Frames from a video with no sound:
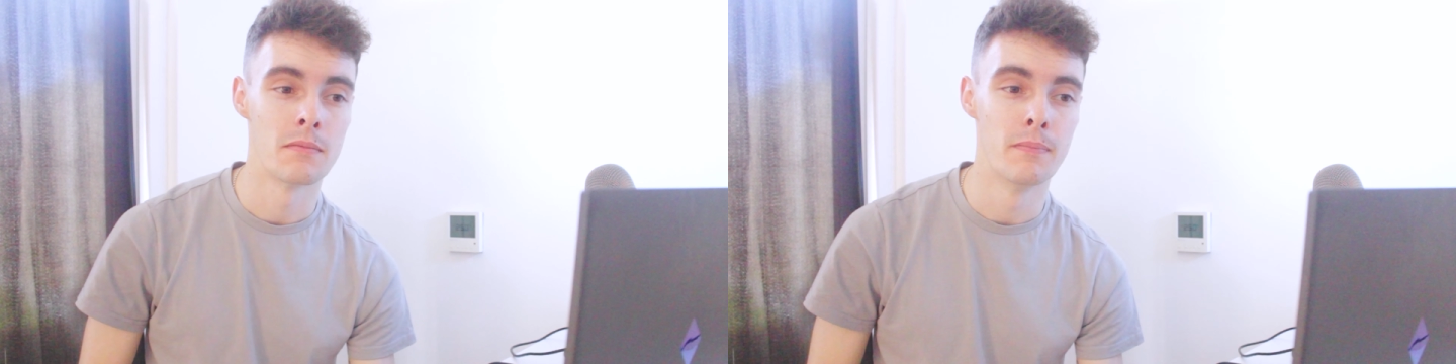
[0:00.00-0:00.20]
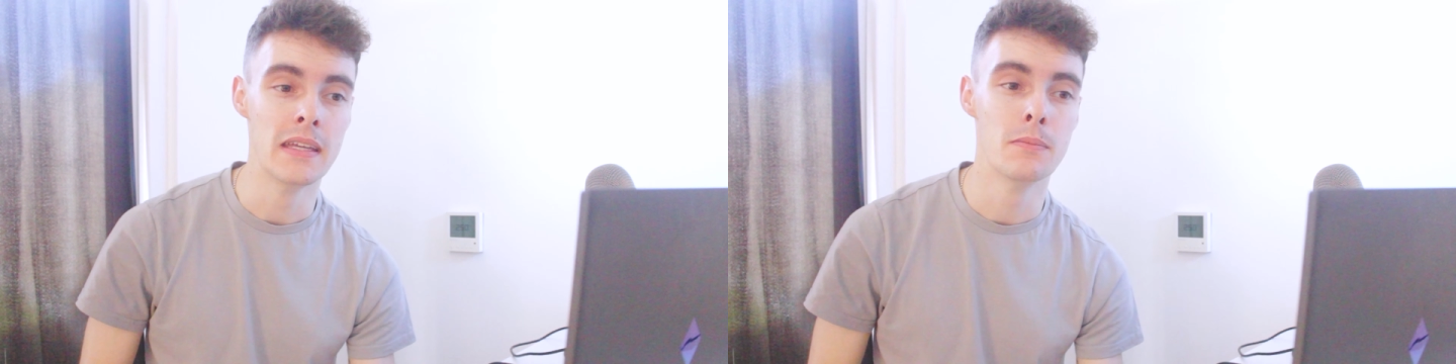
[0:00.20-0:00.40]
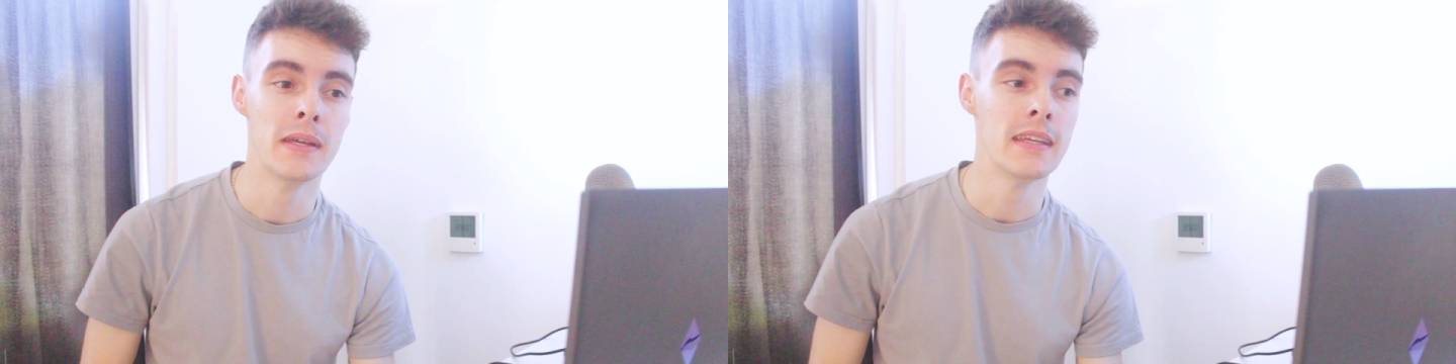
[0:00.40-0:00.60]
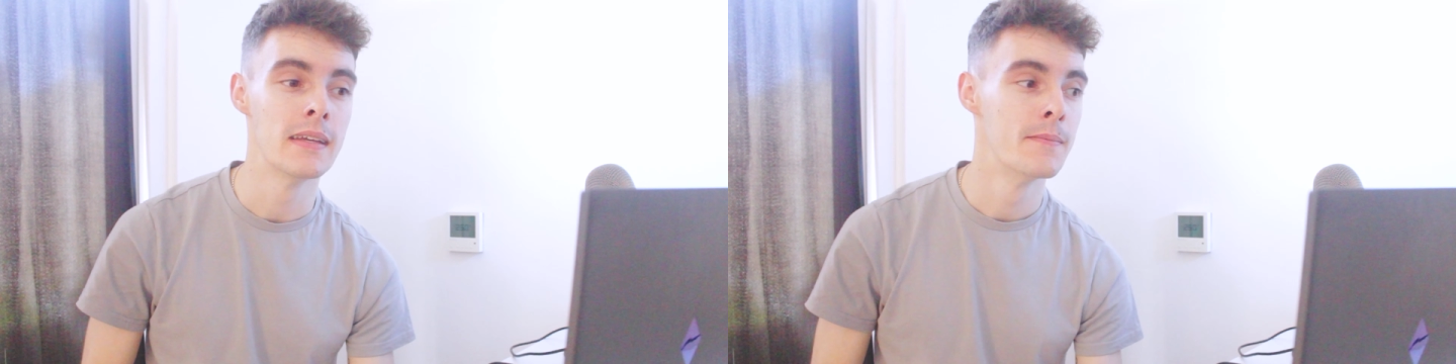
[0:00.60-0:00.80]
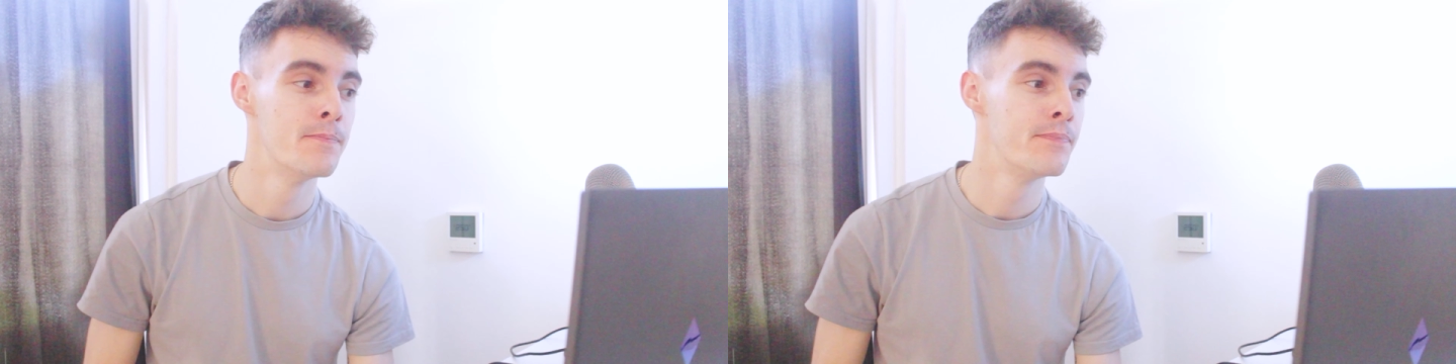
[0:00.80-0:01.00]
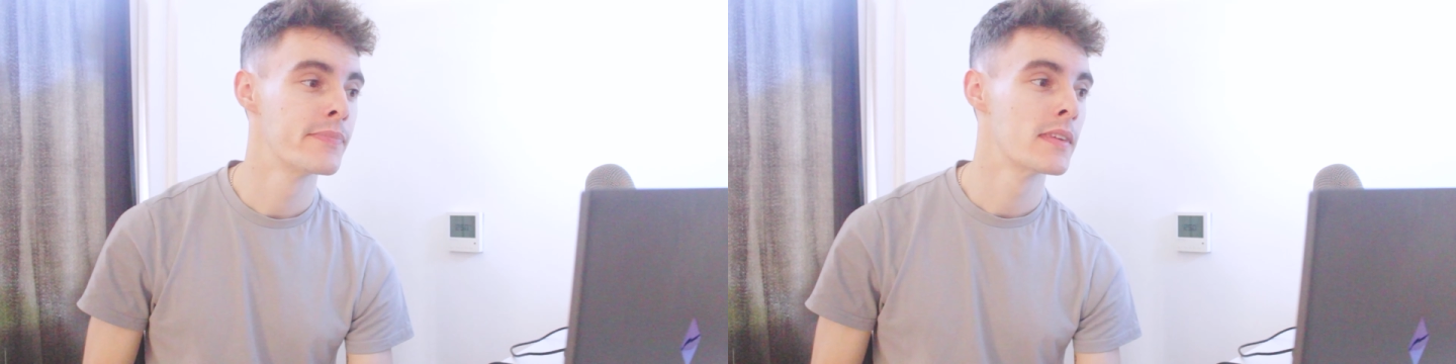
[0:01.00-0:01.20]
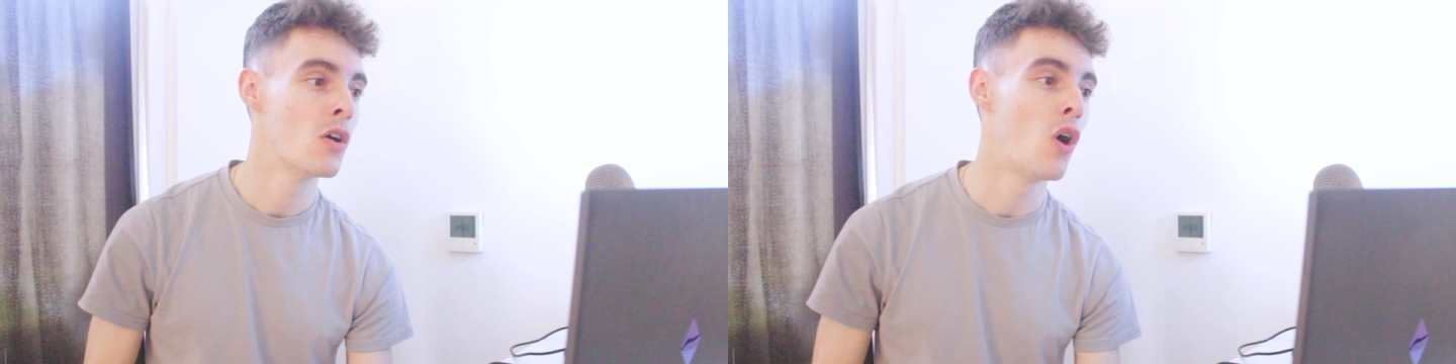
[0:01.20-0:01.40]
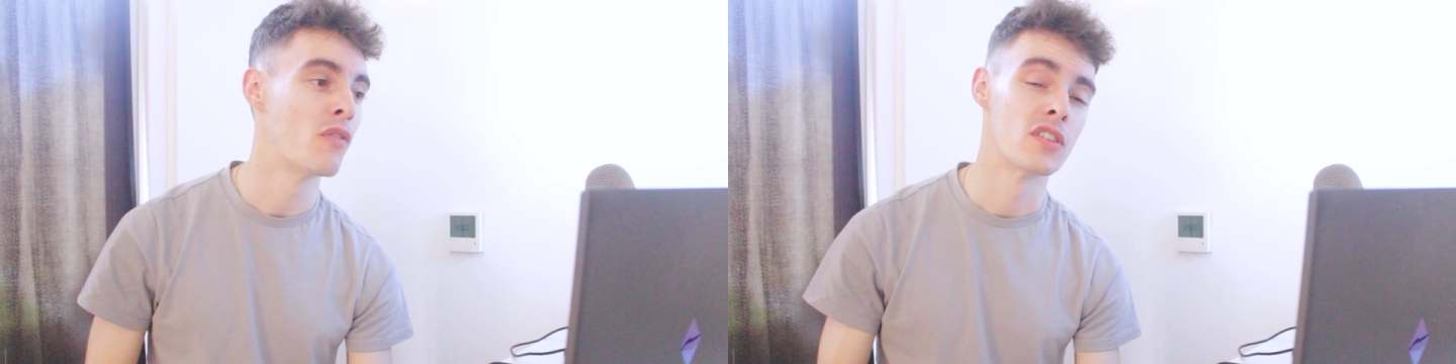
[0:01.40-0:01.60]
Maybe
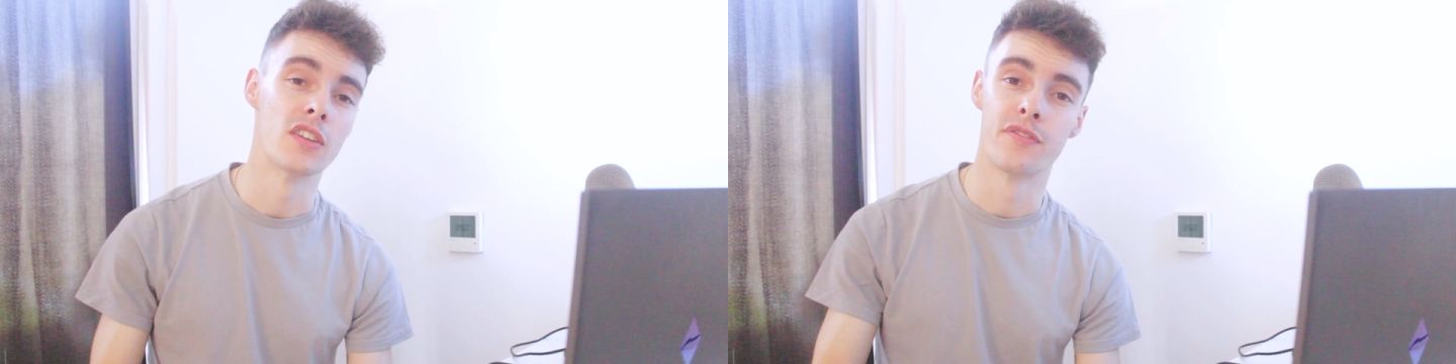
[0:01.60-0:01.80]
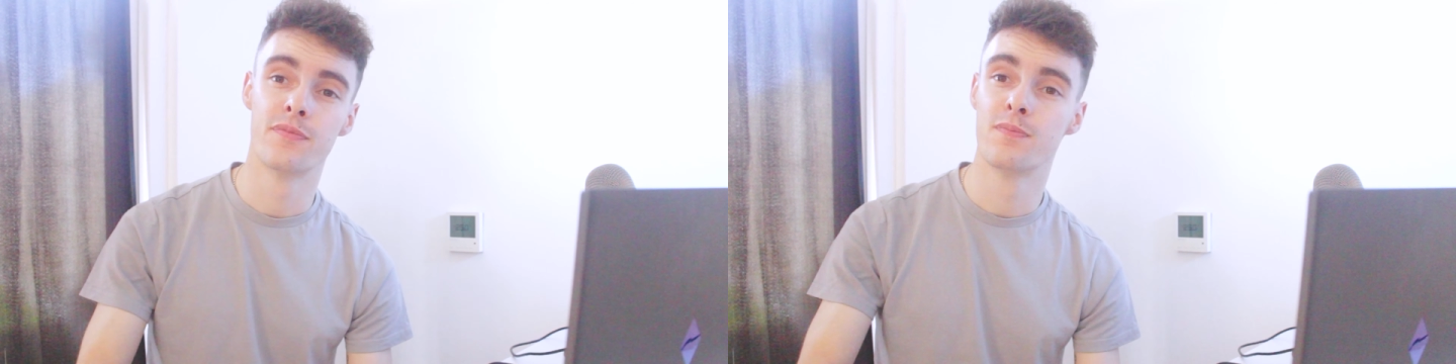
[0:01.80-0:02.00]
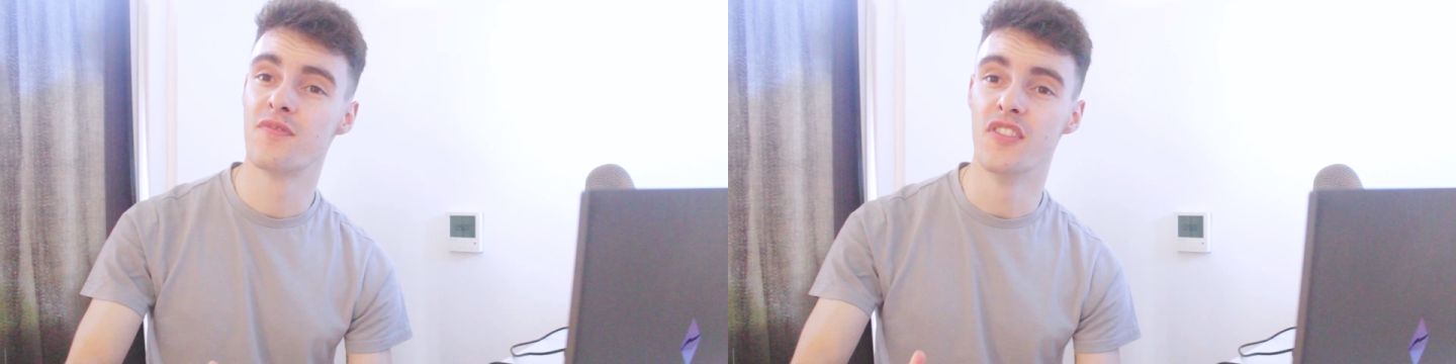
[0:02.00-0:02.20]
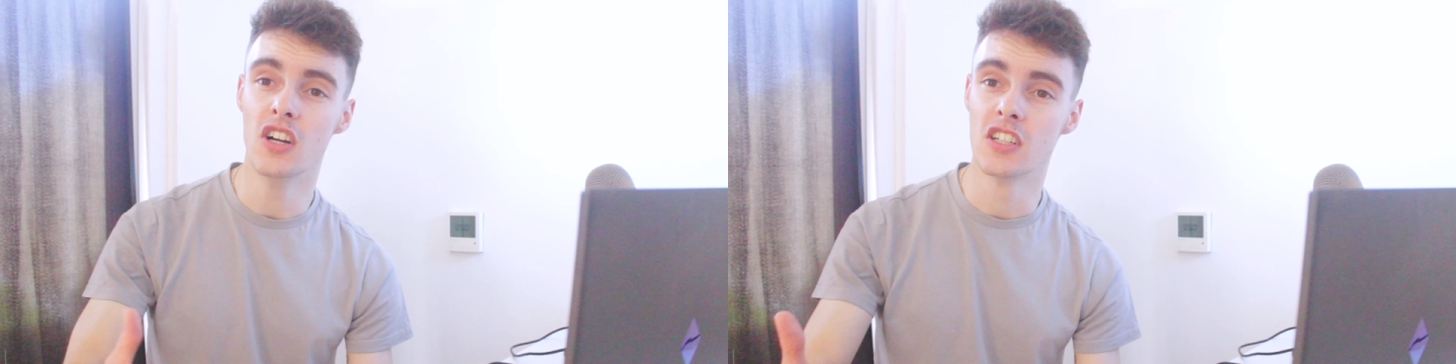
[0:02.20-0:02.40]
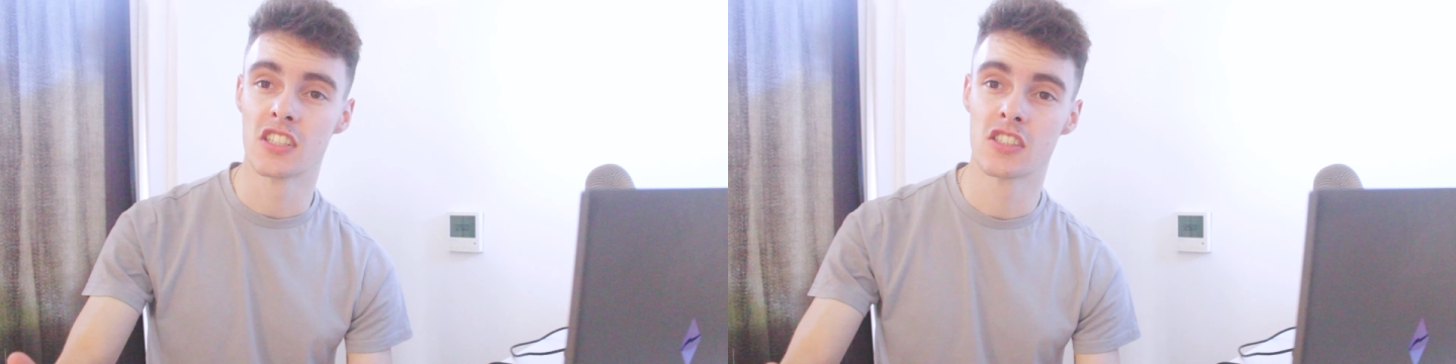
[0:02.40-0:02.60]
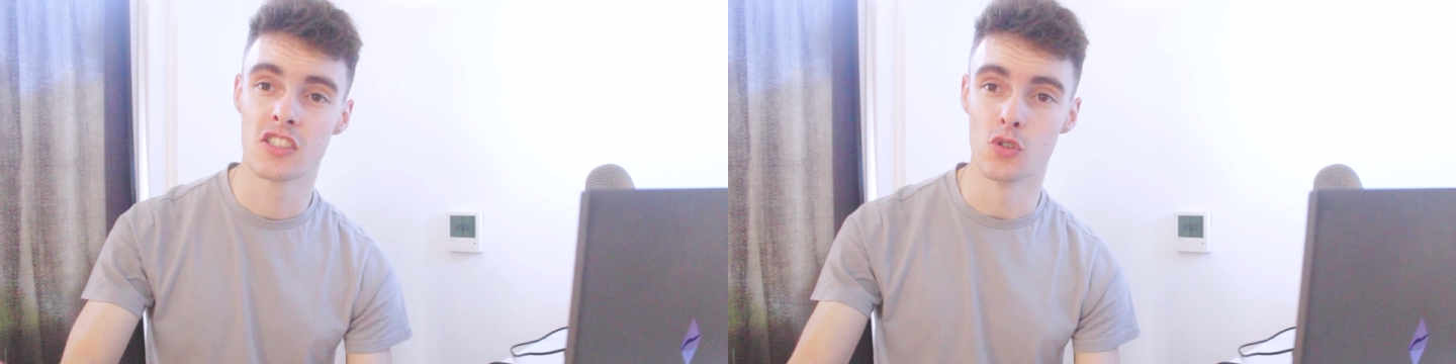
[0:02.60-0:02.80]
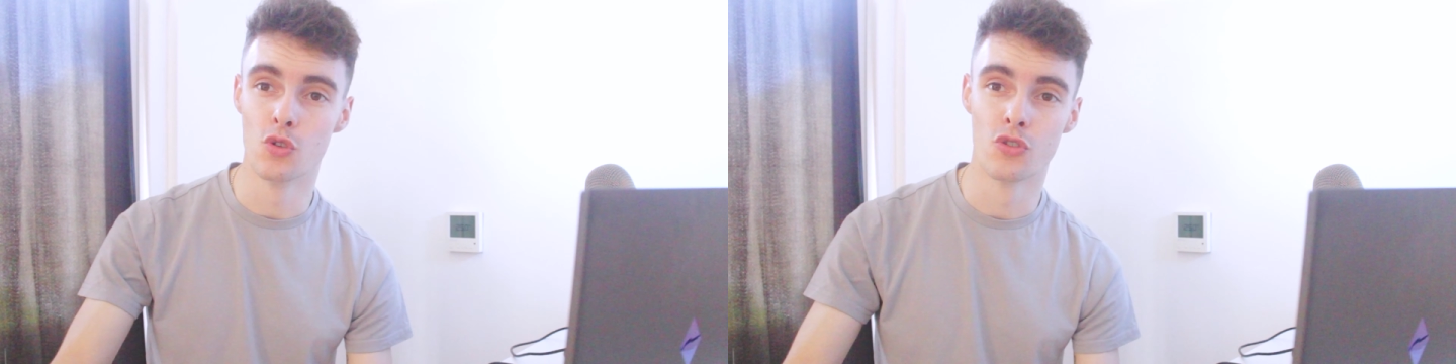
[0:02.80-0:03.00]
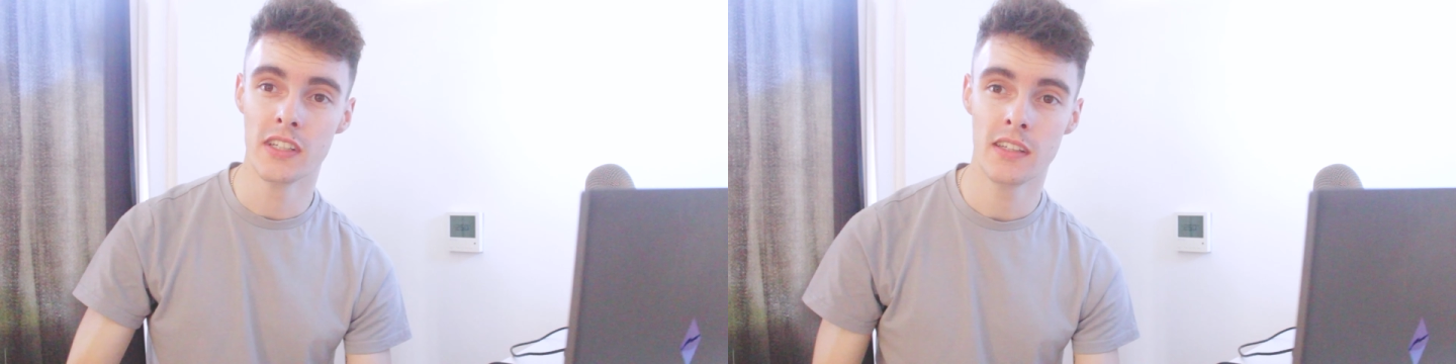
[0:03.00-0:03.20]
after the first
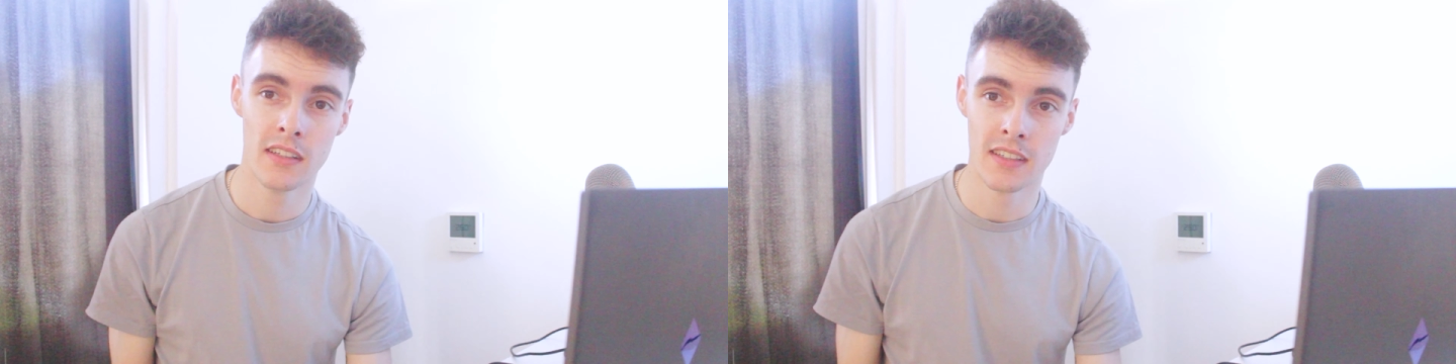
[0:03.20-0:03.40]
story,